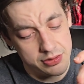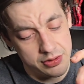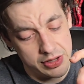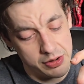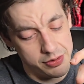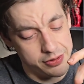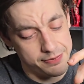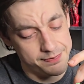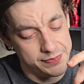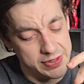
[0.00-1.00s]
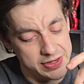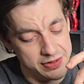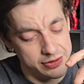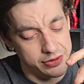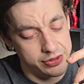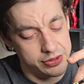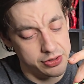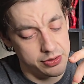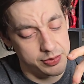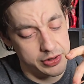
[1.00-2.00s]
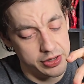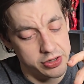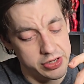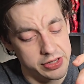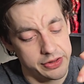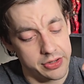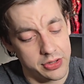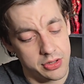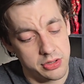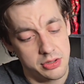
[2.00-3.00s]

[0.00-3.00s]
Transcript: Okay, well, that doesn't look good, but I got it in there.